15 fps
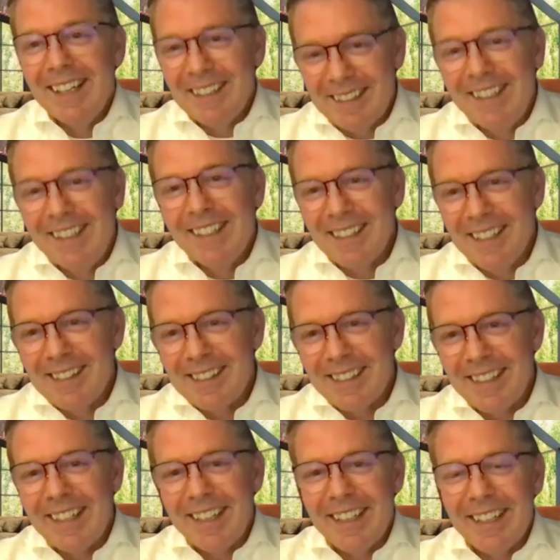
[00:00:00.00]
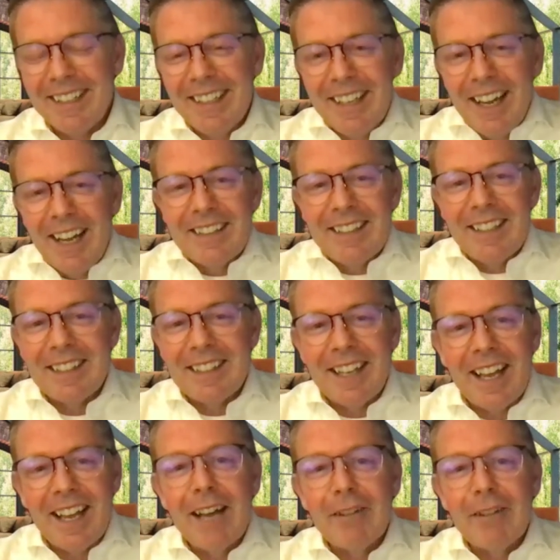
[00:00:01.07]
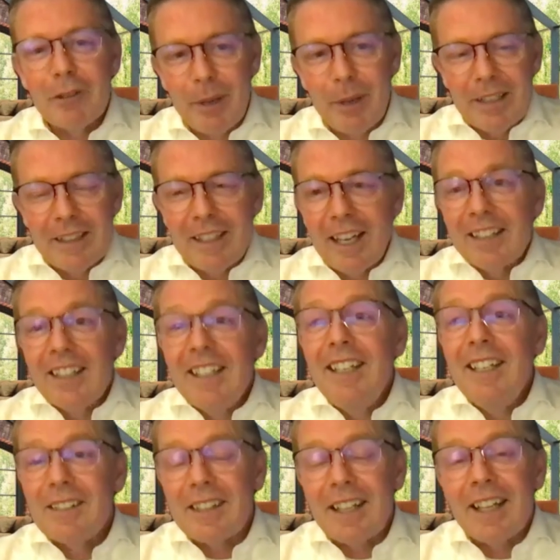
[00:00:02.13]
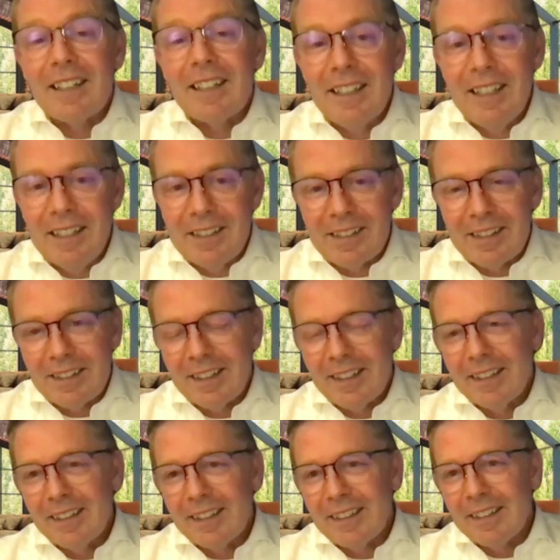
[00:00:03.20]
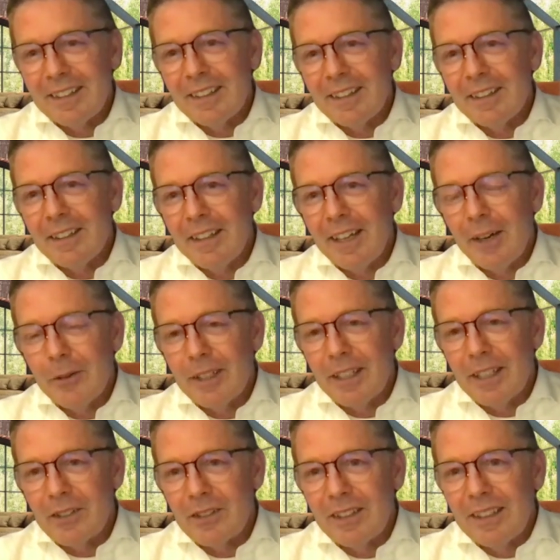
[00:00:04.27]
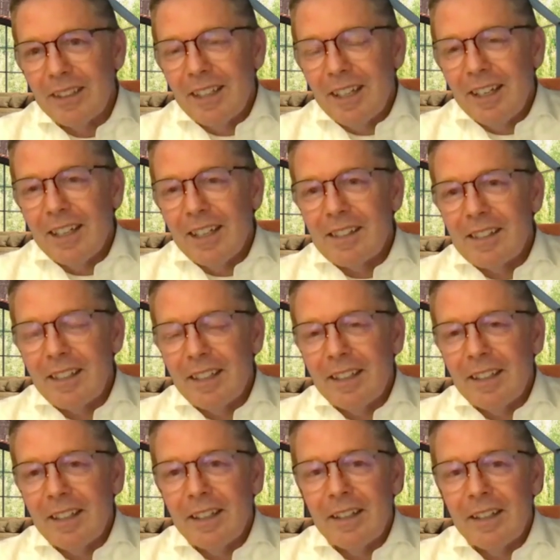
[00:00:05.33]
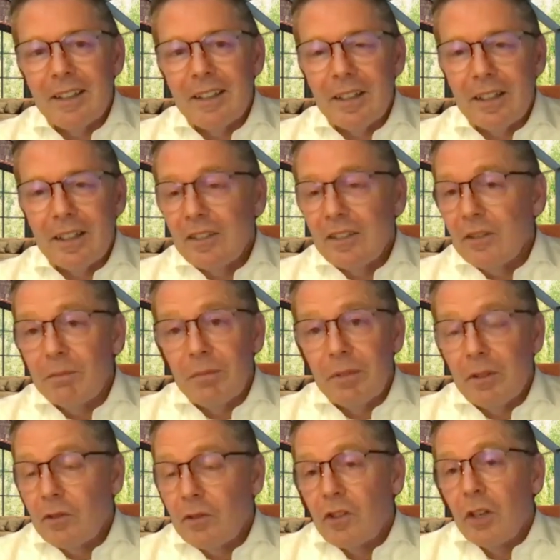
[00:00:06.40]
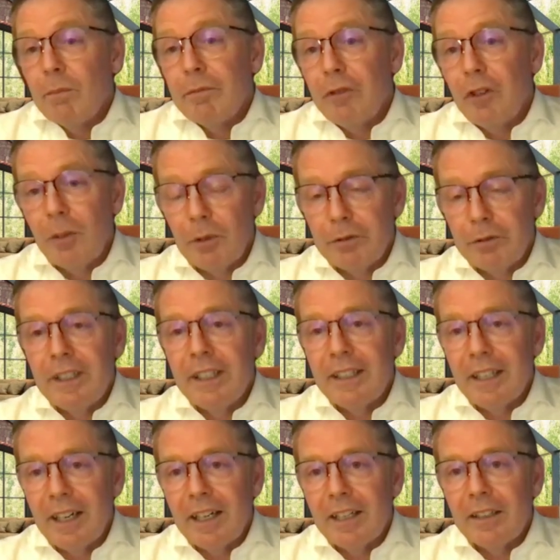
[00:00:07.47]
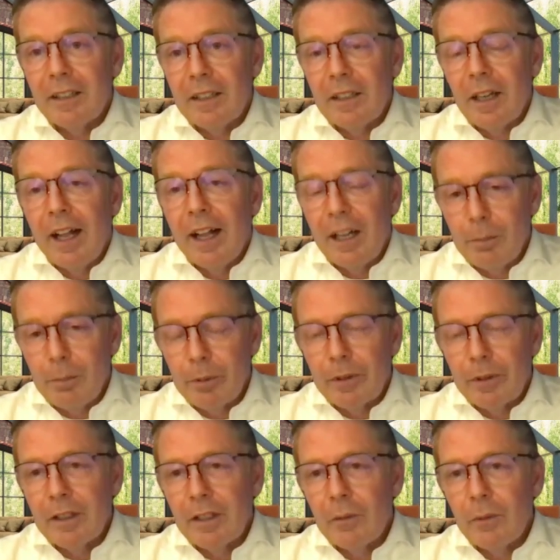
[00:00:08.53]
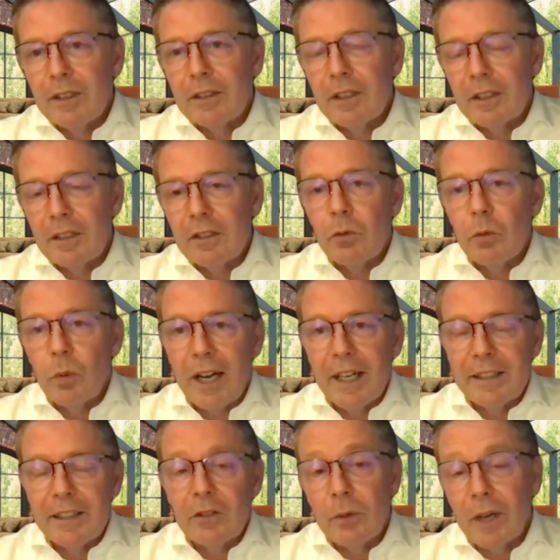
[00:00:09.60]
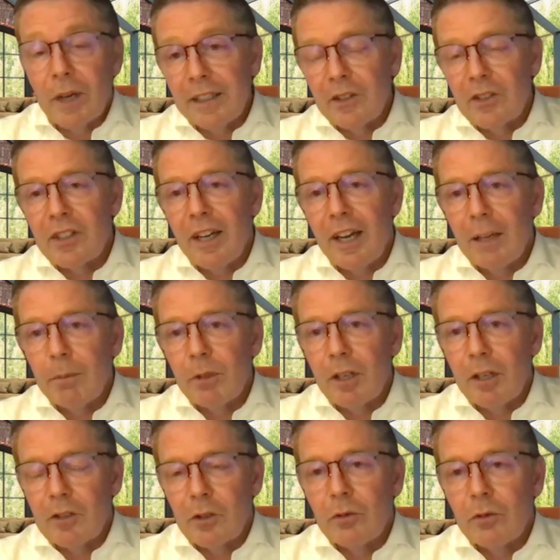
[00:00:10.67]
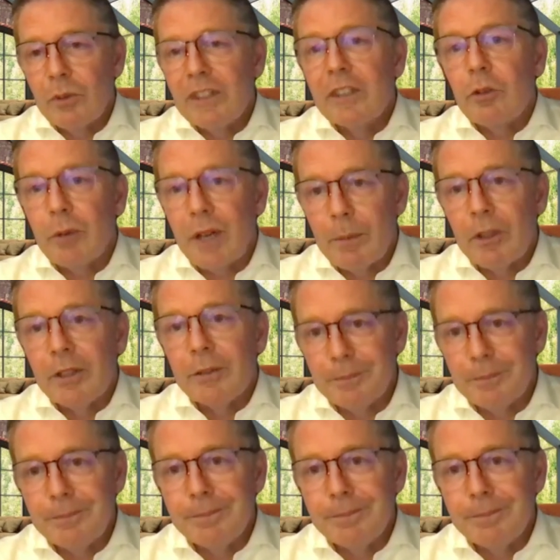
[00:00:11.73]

I think it's AI. I think that everybody, at least, and nowadays, that's some form of AI help with the writing style, but also with the grammar.